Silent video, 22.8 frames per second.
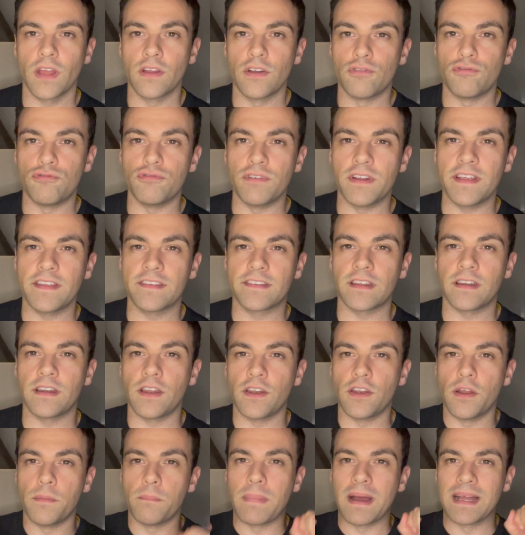Reason
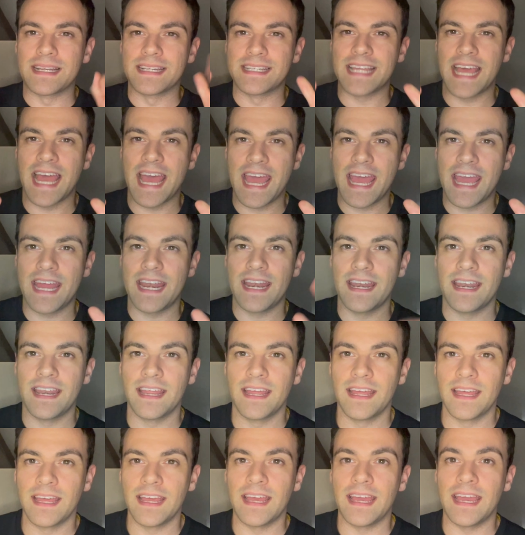number 10,
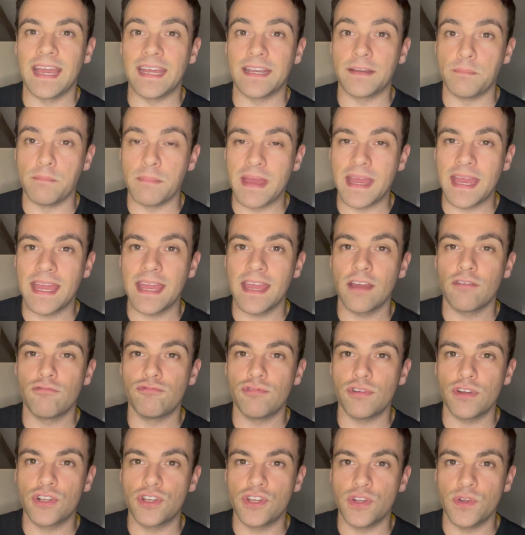it may
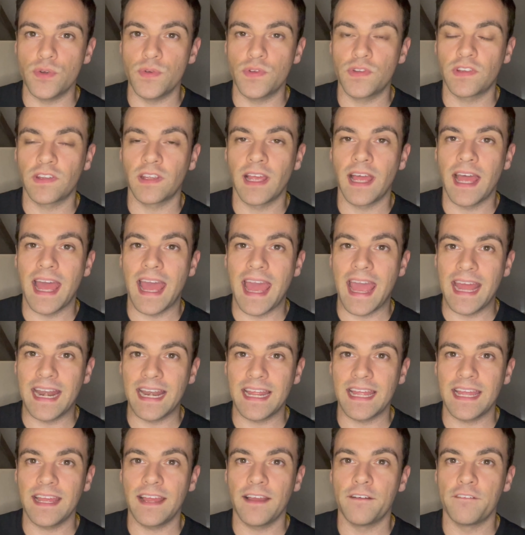reduce
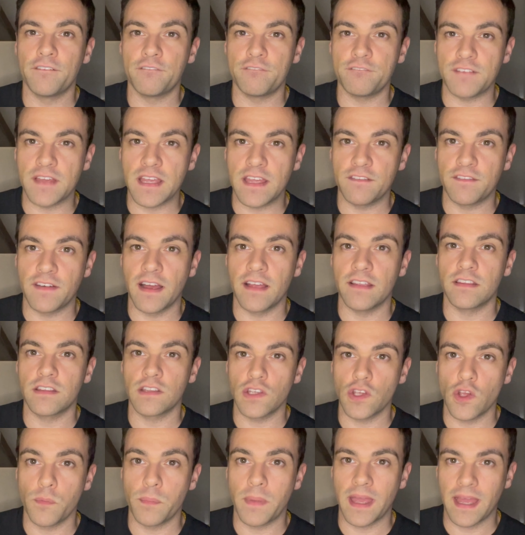any fevers
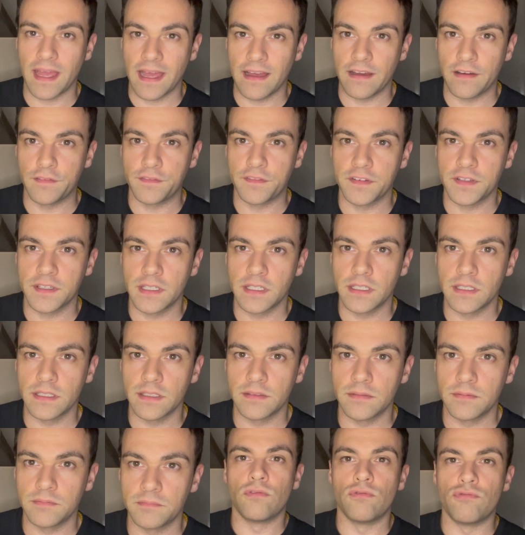you may have.
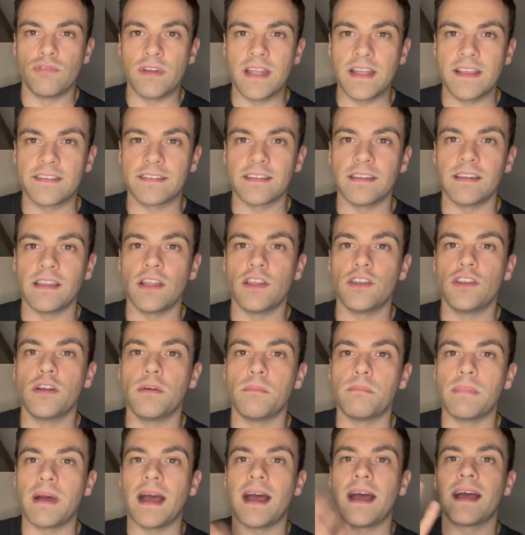Reason
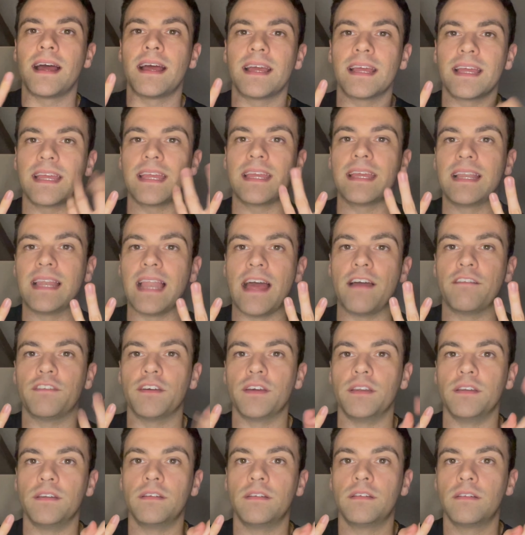number
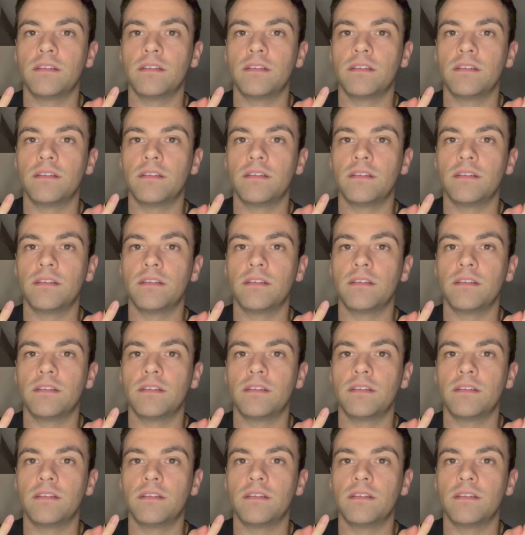11,